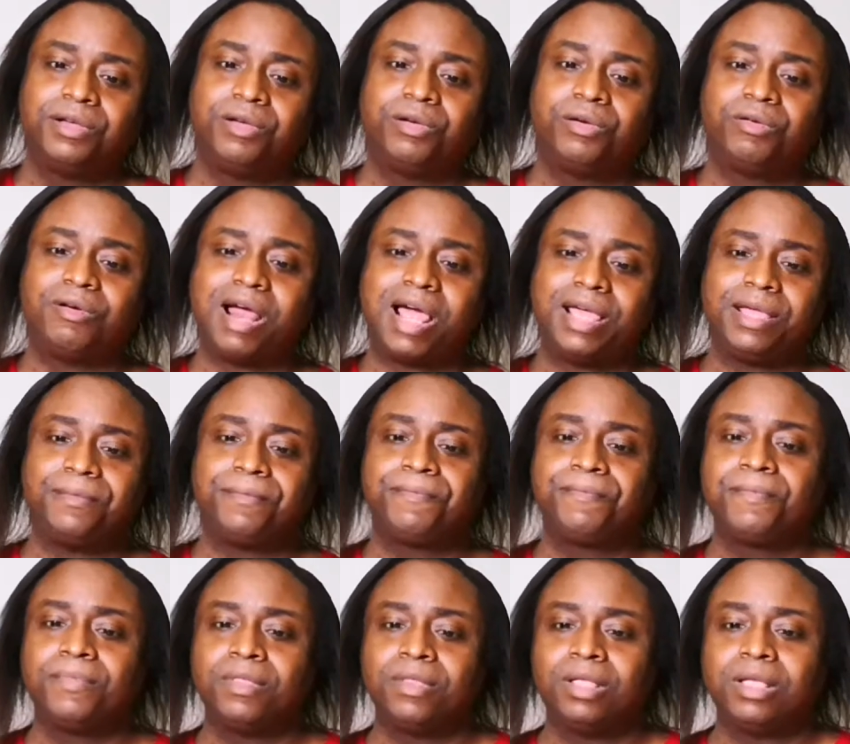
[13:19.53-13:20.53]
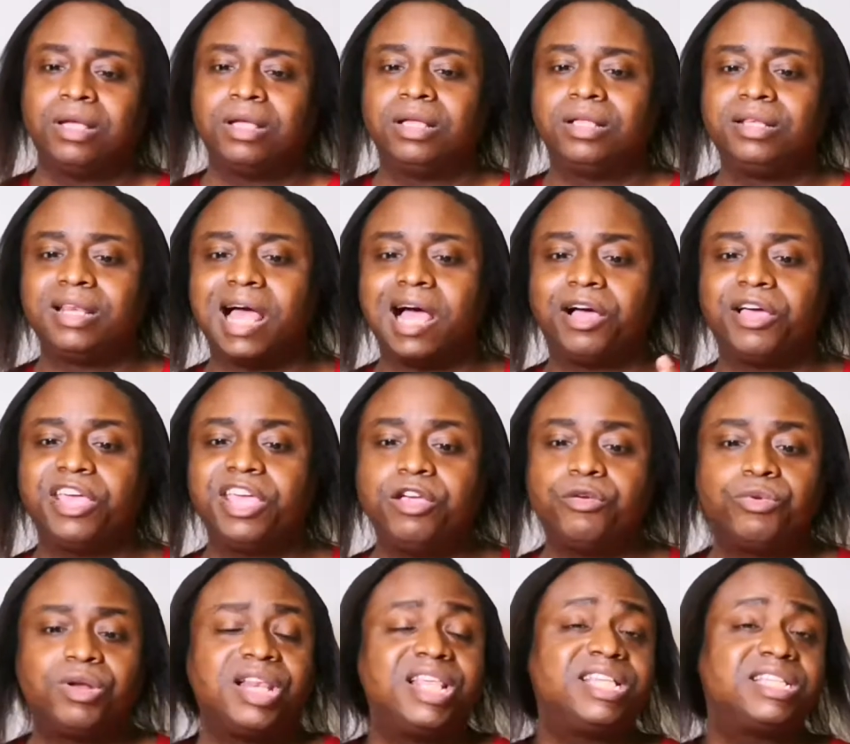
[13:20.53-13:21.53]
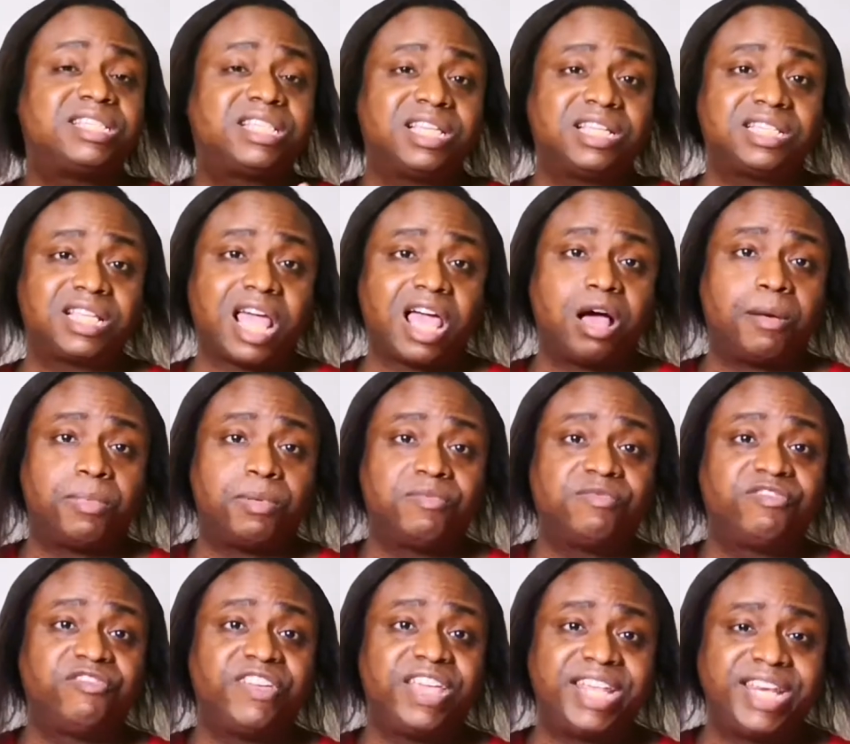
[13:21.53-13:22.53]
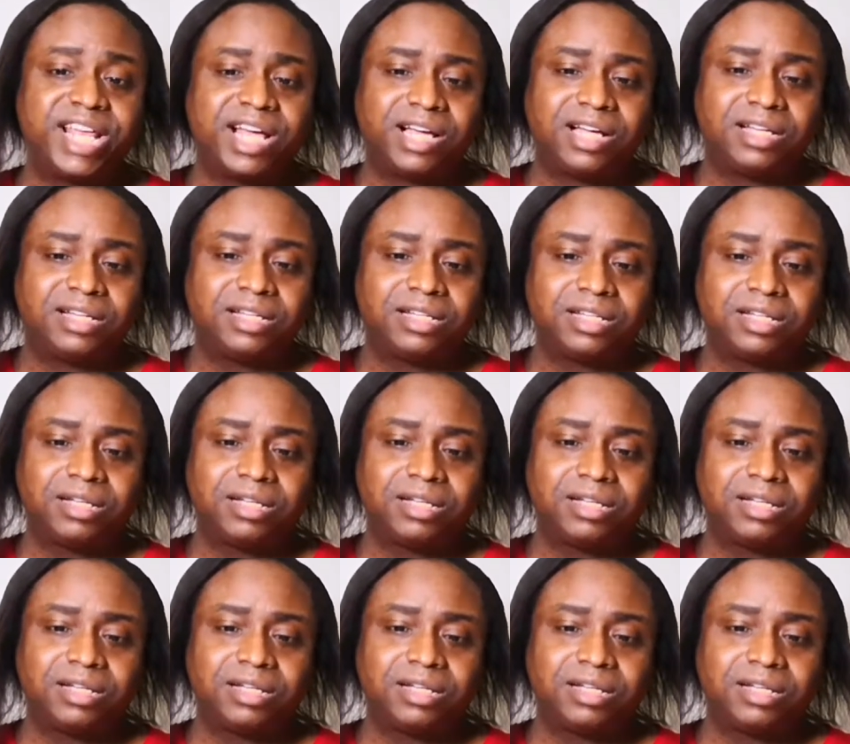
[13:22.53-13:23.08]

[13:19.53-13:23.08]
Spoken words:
right? Now, he released his album Vida.